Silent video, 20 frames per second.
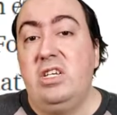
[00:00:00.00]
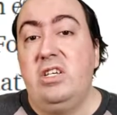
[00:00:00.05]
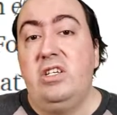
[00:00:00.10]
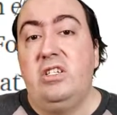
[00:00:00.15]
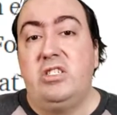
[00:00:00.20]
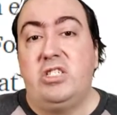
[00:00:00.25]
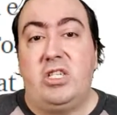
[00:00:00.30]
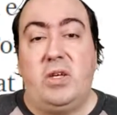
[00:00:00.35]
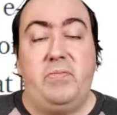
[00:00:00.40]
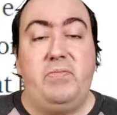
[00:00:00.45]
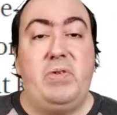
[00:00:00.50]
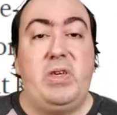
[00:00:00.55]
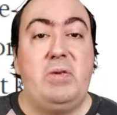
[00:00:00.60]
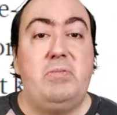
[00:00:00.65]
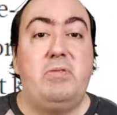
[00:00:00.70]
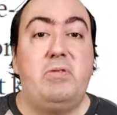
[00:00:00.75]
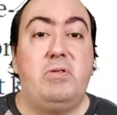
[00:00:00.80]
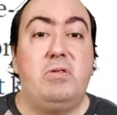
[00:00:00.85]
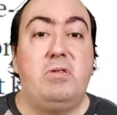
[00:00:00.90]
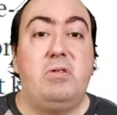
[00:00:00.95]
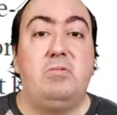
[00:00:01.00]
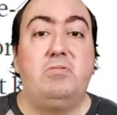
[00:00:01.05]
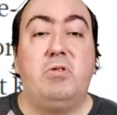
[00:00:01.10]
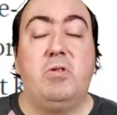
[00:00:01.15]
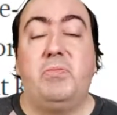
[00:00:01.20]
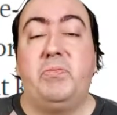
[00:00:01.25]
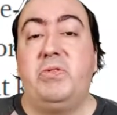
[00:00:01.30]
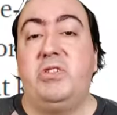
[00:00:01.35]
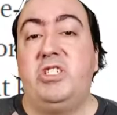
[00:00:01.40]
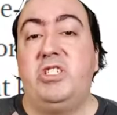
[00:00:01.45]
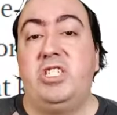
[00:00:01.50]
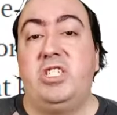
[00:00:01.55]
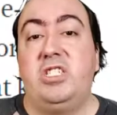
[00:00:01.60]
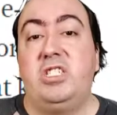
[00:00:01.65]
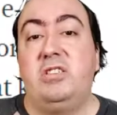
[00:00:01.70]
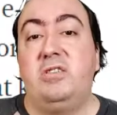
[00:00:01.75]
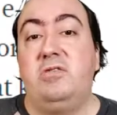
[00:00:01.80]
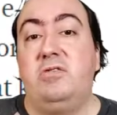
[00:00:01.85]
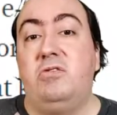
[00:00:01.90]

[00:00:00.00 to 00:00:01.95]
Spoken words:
Some people were pushing